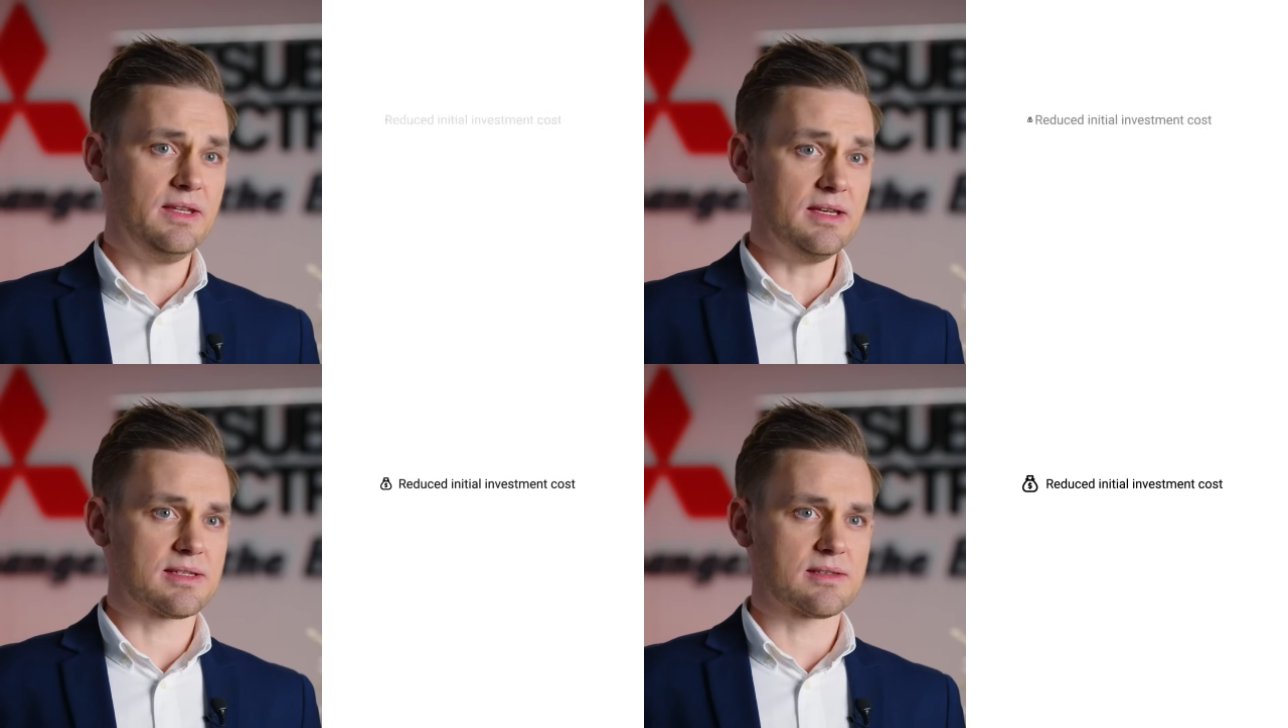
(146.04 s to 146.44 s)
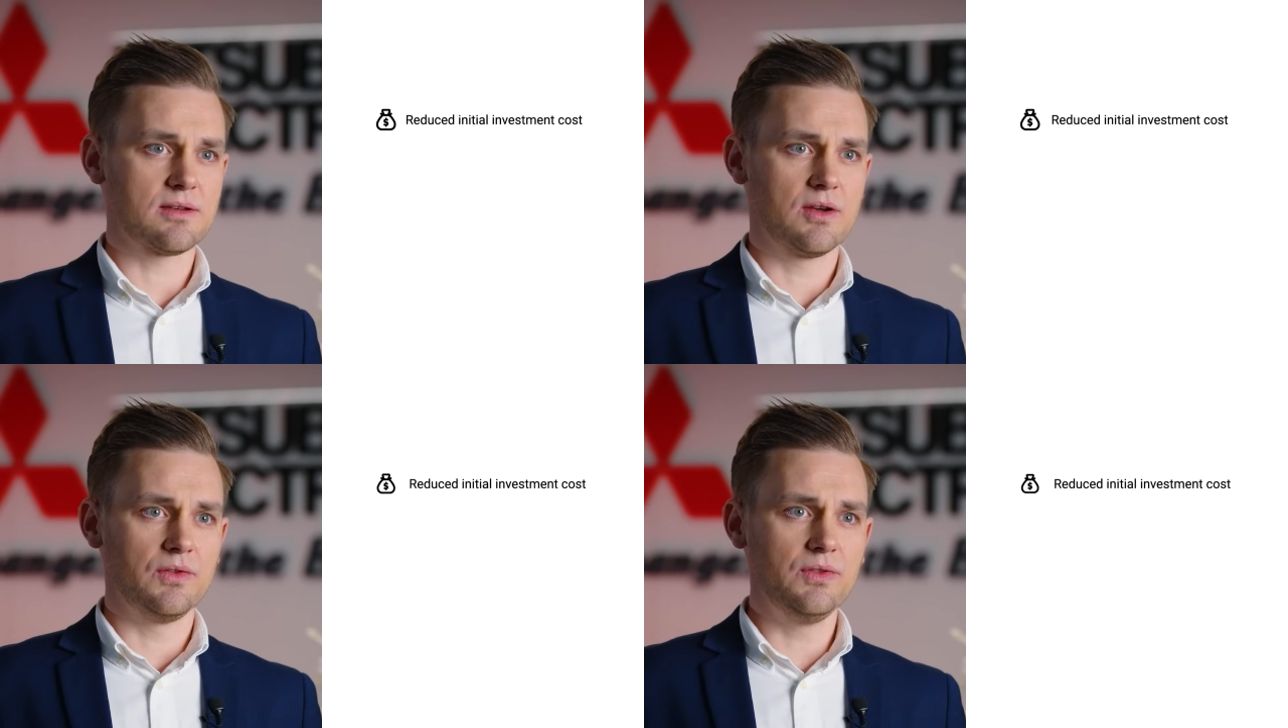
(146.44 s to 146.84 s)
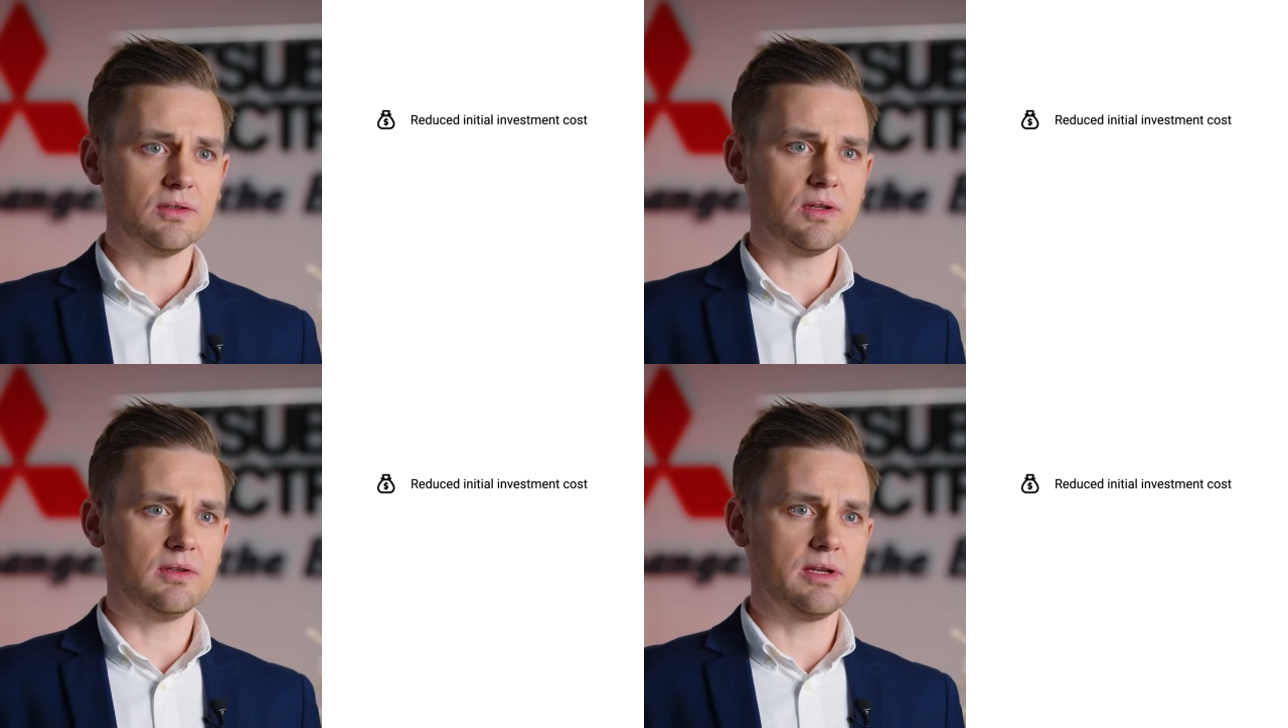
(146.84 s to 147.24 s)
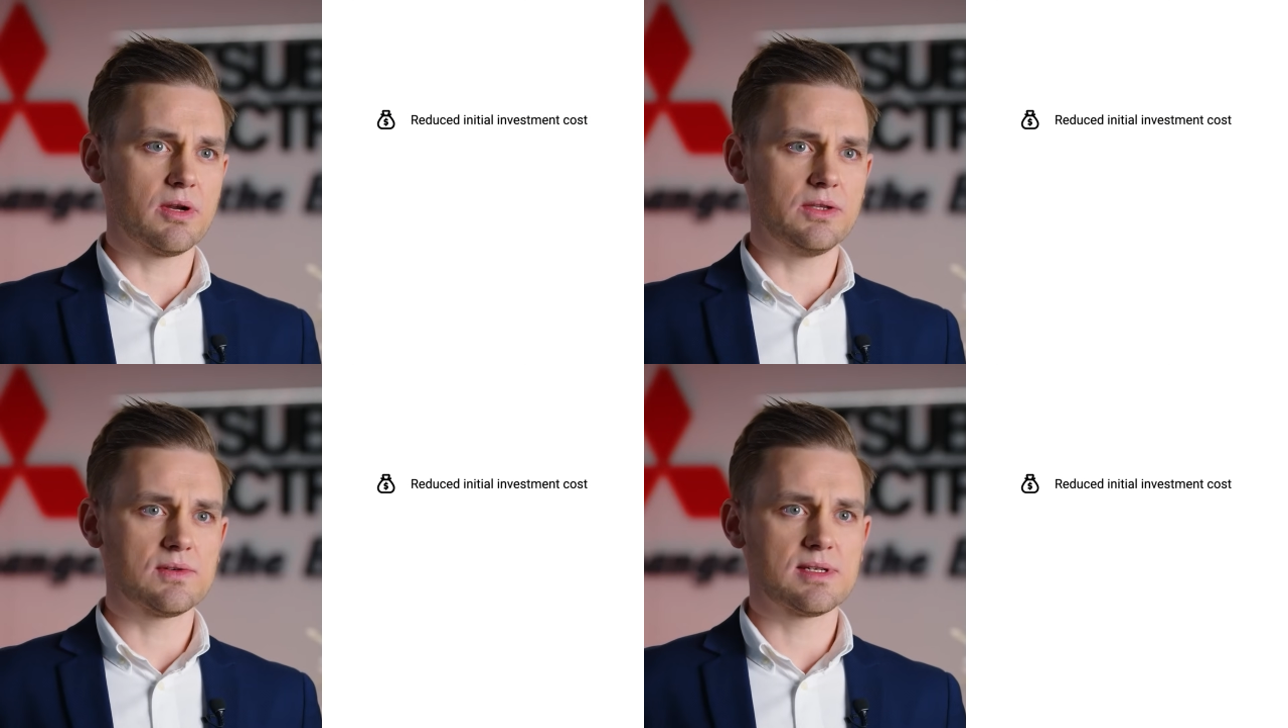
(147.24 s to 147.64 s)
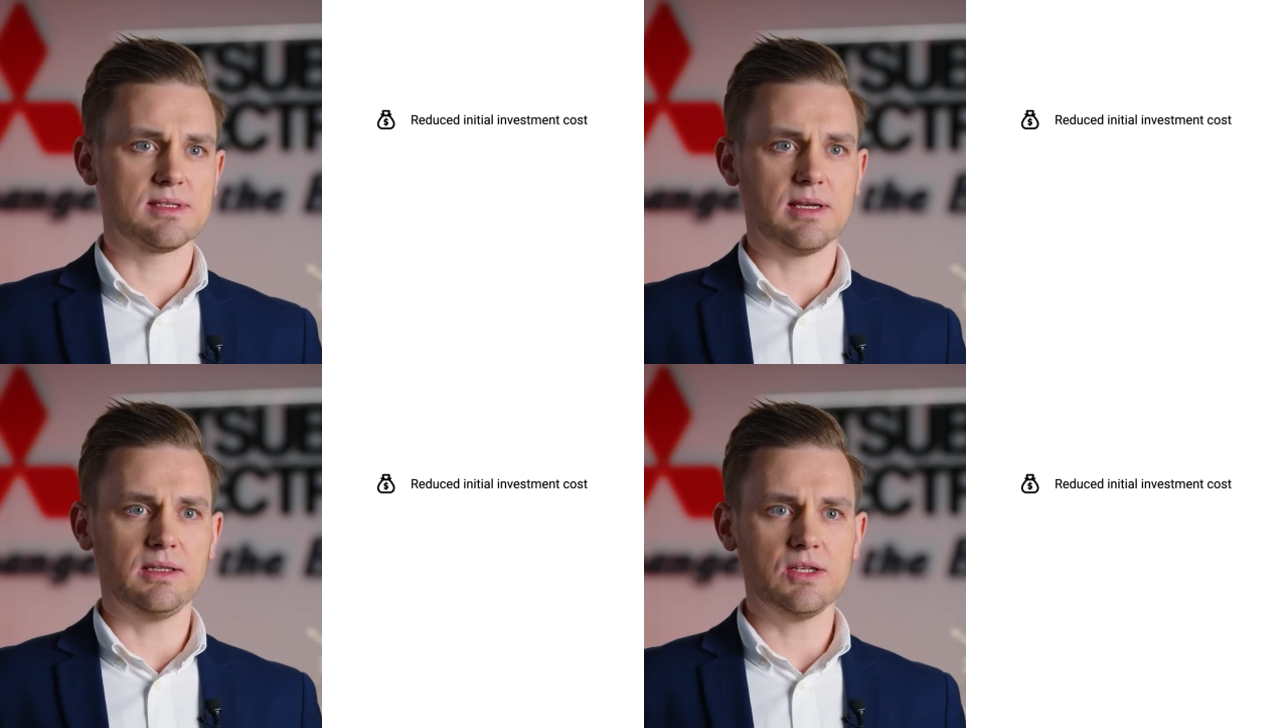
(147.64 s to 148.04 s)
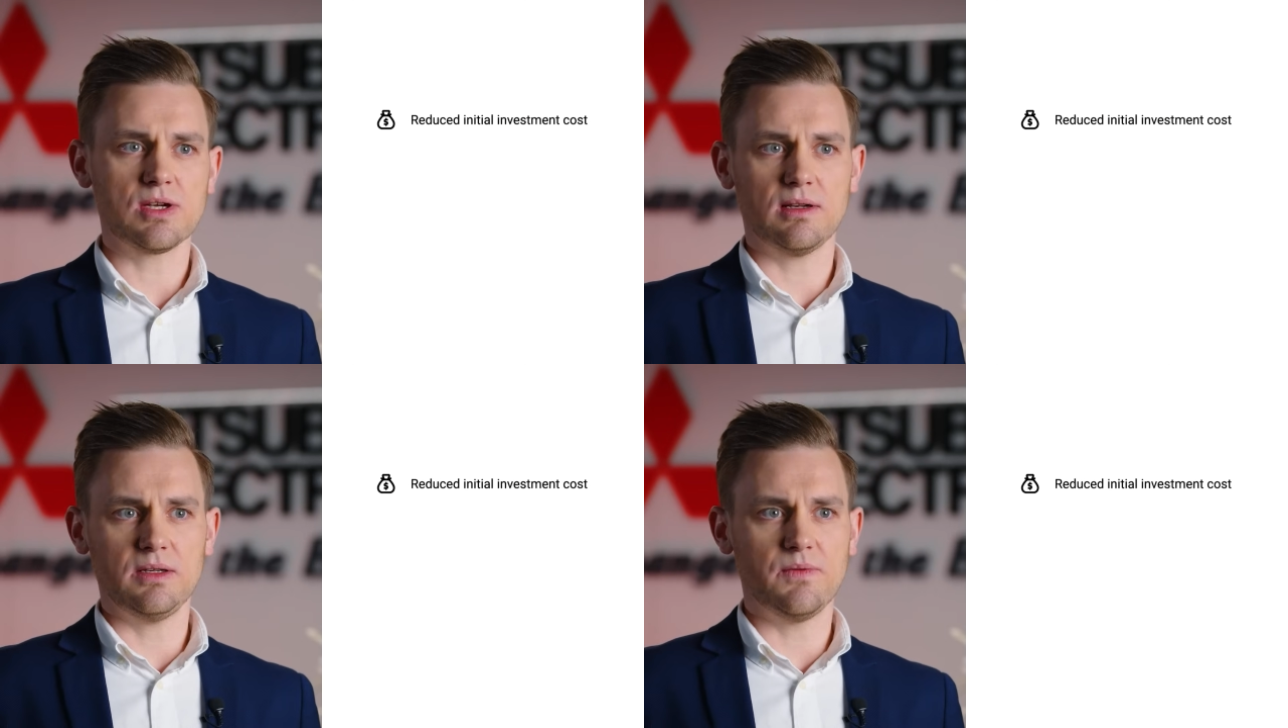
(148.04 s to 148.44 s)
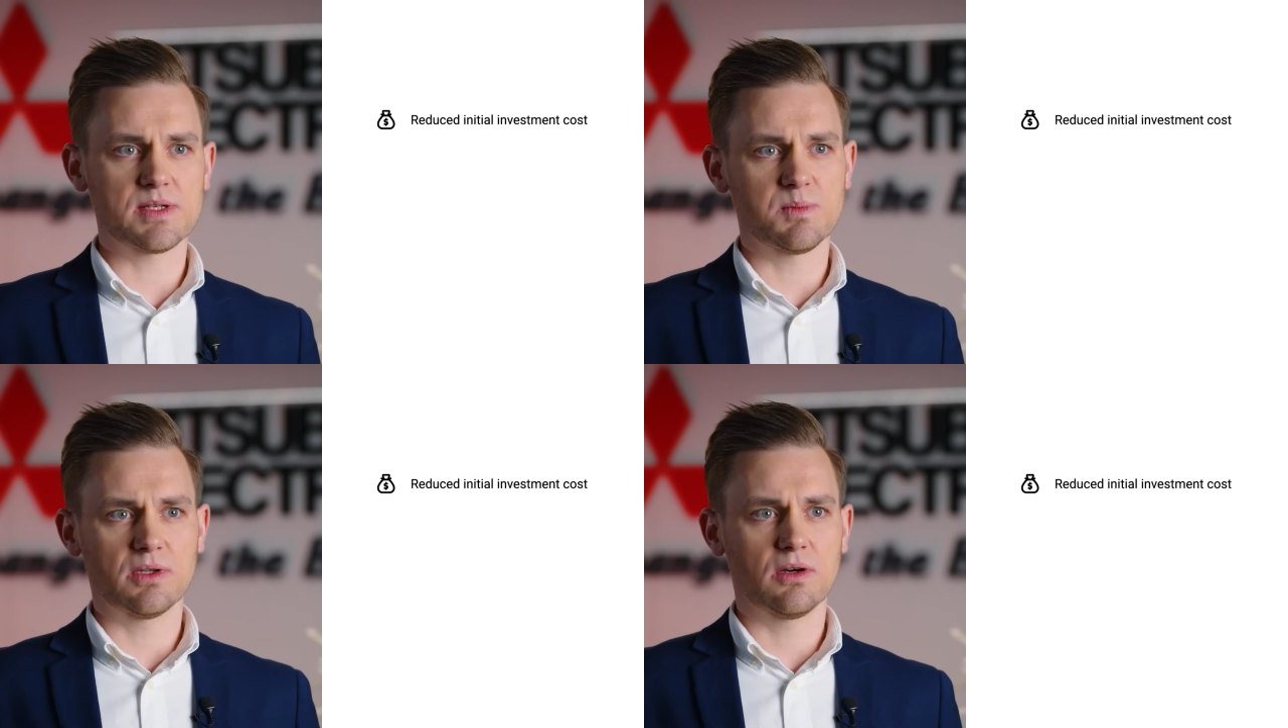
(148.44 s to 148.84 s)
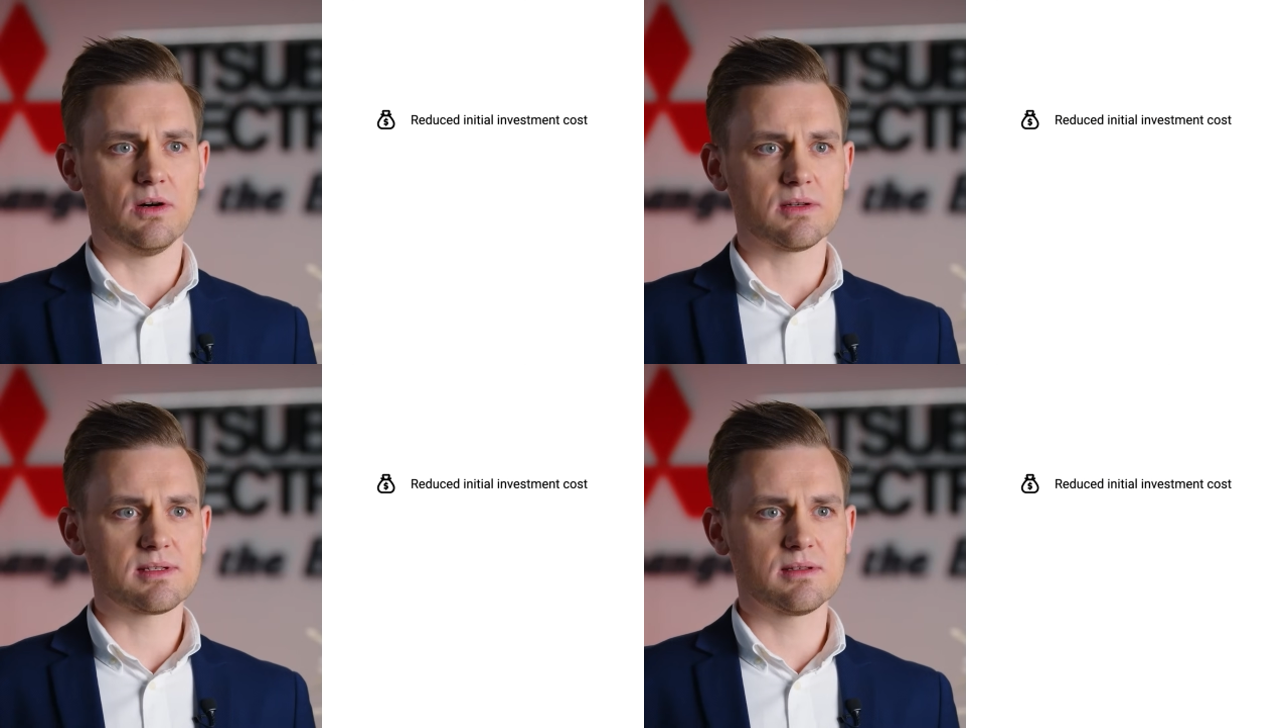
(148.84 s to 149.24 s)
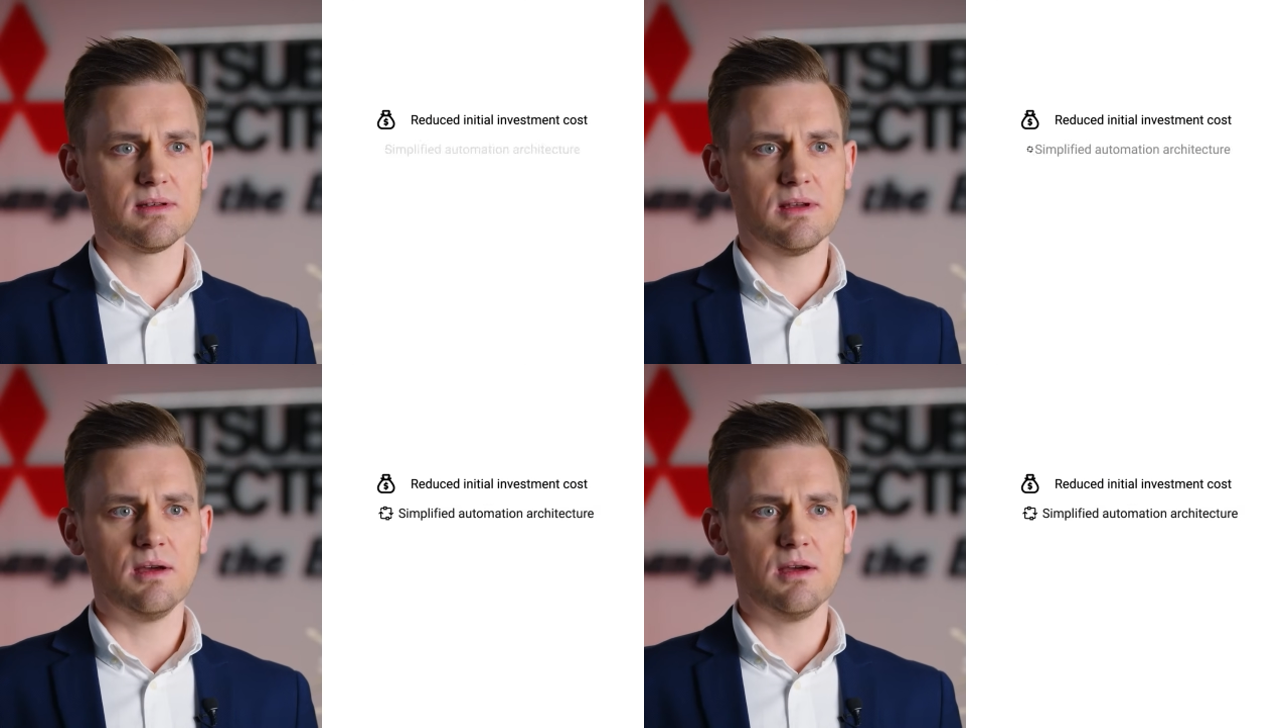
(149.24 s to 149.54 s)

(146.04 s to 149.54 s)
This not only reduces the initial investment cost,